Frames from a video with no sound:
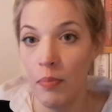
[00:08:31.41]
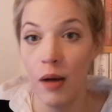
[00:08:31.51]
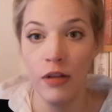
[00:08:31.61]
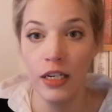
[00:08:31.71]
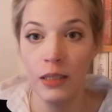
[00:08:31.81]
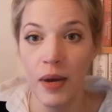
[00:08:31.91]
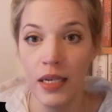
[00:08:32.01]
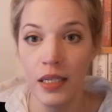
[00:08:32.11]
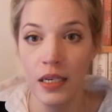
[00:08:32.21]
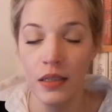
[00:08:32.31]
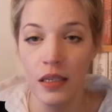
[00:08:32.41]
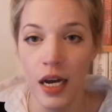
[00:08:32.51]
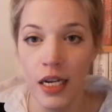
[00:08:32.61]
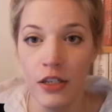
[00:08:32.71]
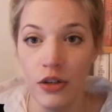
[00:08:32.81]
public spaces
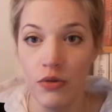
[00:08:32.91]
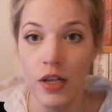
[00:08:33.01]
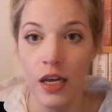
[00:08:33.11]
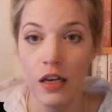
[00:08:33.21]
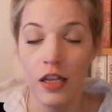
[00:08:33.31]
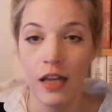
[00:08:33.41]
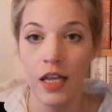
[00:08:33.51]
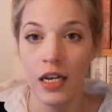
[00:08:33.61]
i do think that